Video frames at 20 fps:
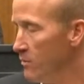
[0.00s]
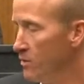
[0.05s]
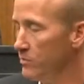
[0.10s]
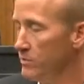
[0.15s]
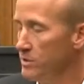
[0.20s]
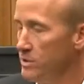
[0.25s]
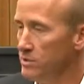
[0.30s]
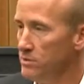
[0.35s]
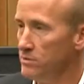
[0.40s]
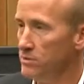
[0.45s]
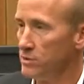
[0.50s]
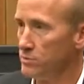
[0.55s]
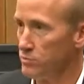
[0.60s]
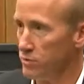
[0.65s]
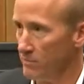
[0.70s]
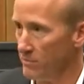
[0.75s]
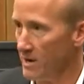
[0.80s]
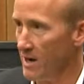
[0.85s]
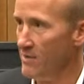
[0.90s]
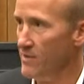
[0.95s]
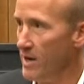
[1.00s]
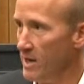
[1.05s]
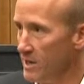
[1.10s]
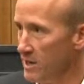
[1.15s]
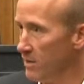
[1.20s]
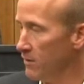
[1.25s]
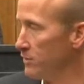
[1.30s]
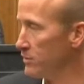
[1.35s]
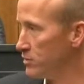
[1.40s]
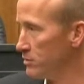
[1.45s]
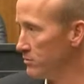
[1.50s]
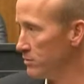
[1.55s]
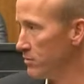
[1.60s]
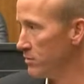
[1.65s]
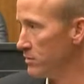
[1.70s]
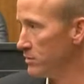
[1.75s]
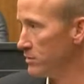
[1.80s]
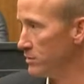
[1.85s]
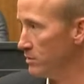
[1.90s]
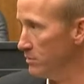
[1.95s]
what we do is provide that care and
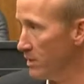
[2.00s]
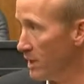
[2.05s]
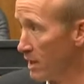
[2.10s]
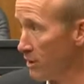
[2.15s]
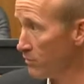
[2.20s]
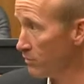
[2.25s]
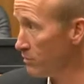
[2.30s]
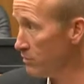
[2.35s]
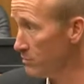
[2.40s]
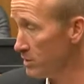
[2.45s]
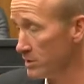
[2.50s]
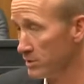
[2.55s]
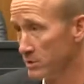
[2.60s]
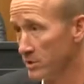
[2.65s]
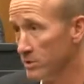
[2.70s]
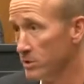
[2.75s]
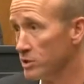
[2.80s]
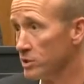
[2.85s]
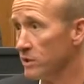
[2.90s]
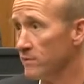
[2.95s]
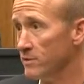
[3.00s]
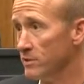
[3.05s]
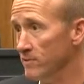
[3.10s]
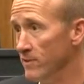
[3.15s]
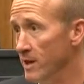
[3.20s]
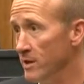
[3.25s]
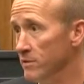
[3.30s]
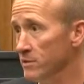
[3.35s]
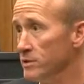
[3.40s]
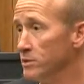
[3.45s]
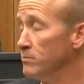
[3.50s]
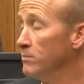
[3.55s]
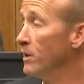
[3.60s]
support to not only military service veterans,